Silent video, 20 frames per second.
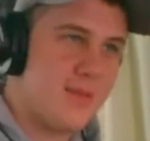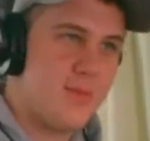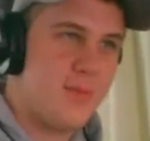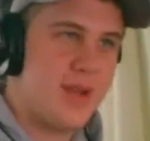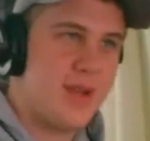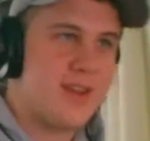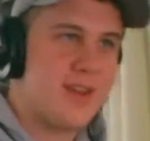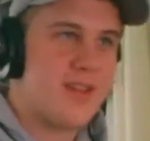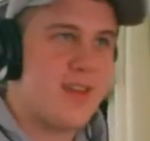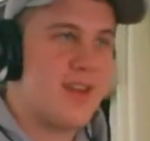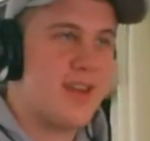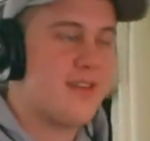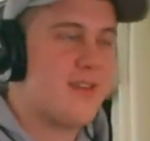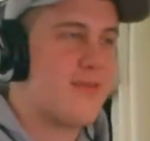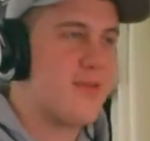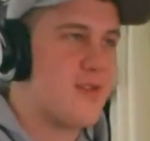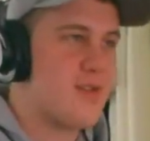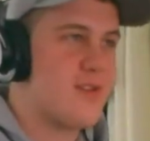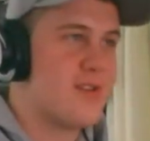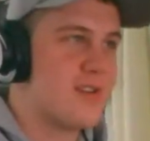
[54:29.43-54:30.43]
Big thing
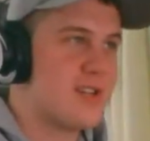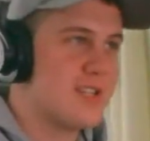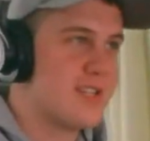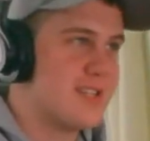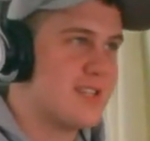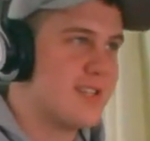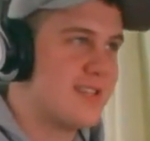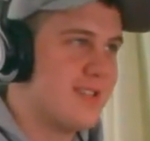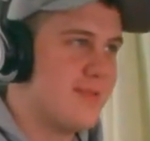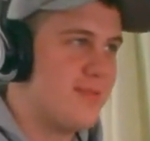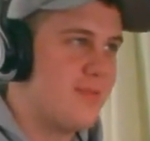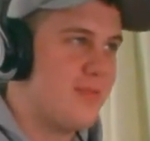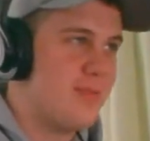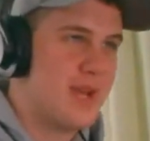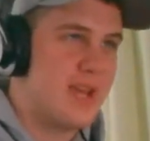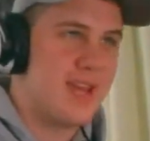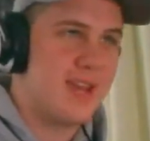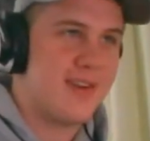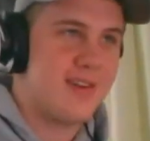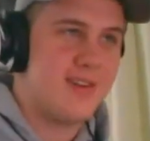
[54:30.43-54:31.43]
for just
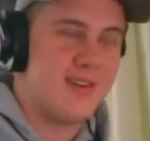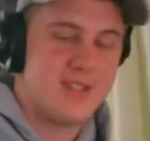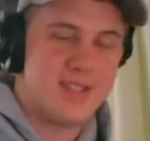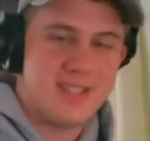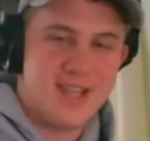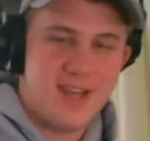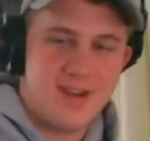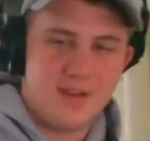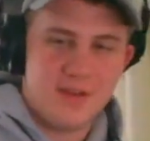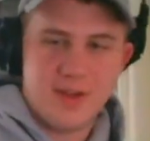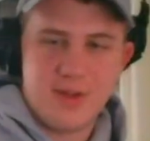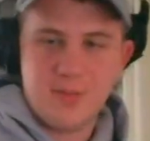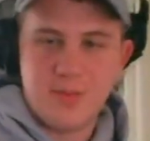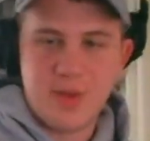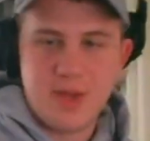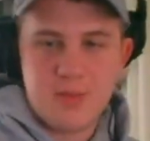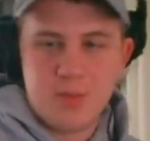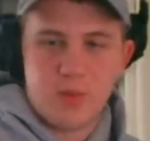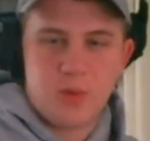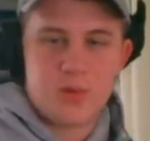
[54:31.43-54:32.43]
being on SoundCloud.
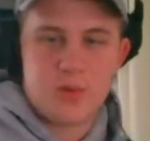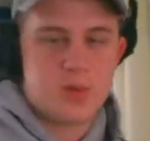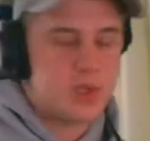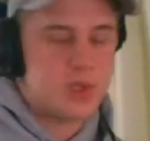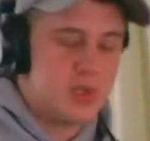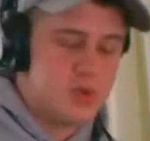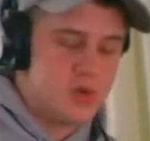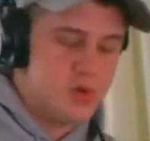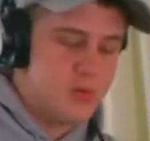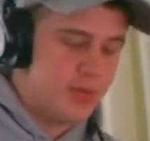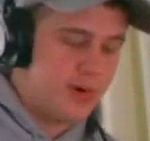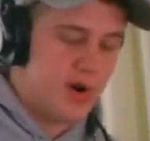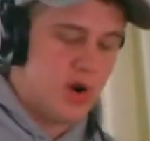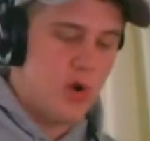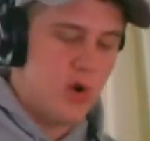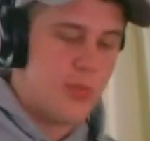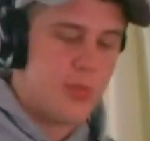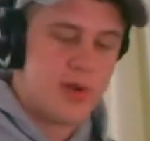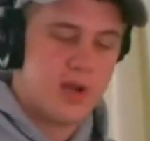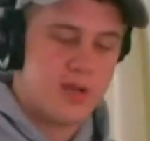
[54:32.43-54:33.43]
People are super
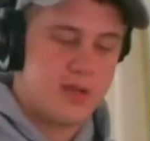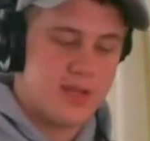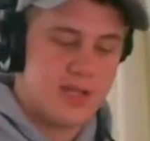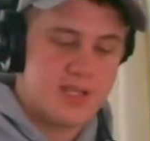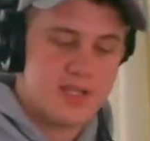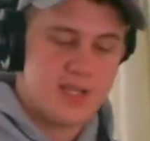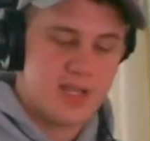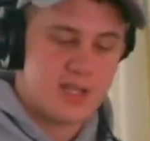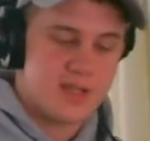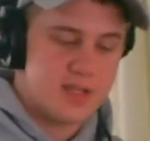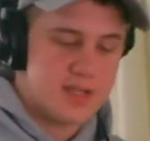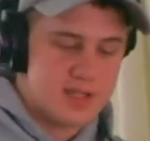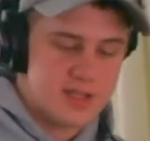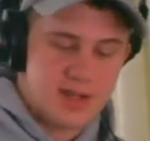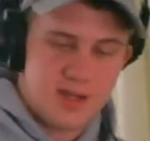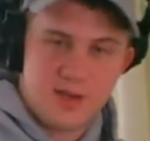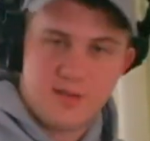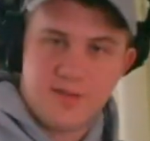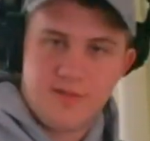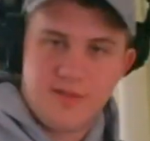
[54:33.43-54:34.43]
open at listening to
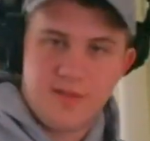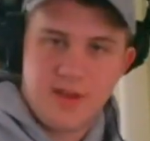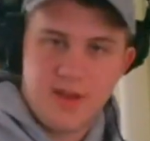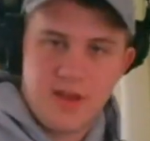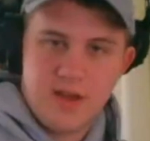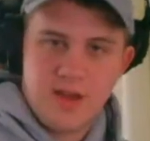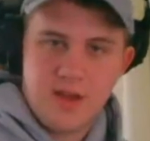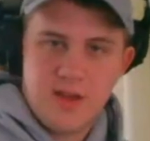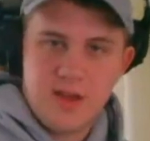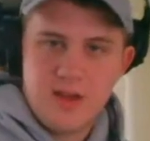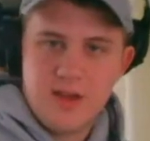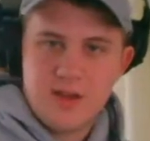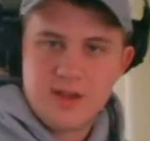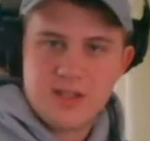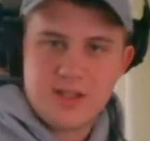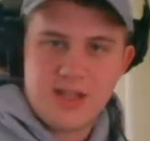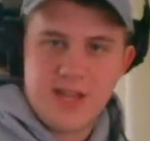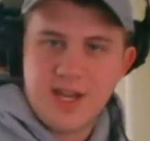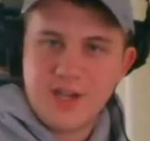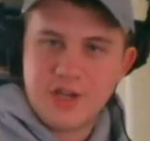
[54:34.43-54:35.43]
stuff
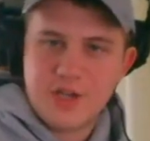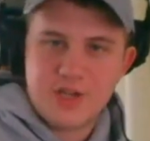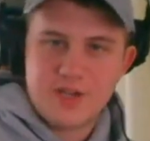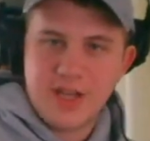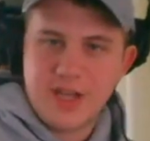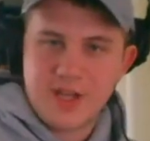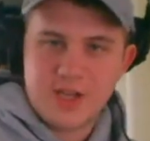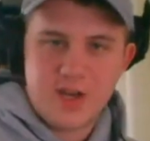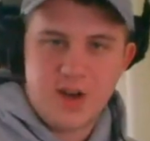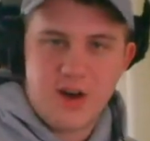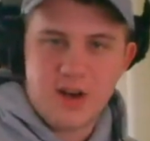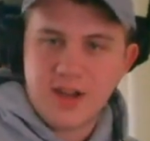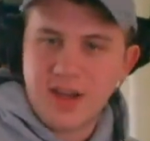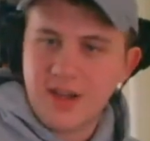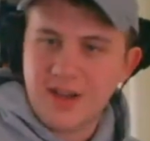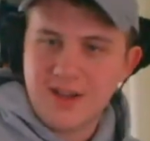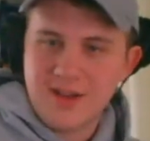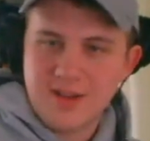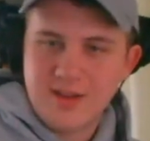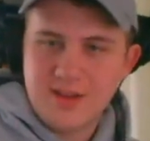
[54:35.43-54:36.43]
/ like
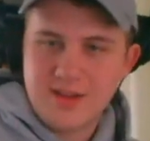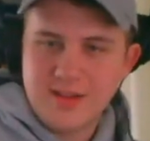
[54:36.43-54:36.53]
talking.